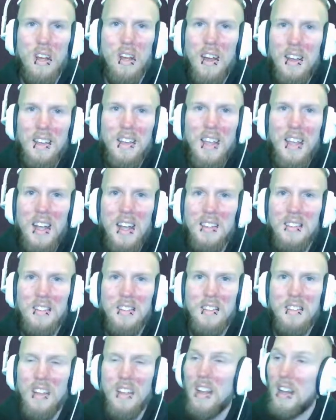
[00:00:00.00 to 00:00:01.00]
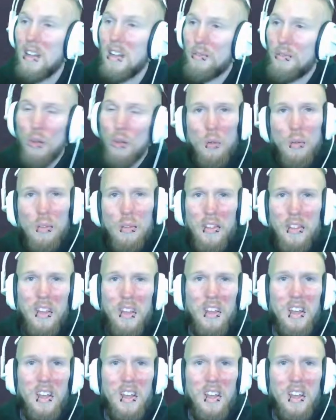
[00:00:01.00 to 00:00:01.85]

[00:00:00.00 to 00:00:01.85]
I can't. And I've told the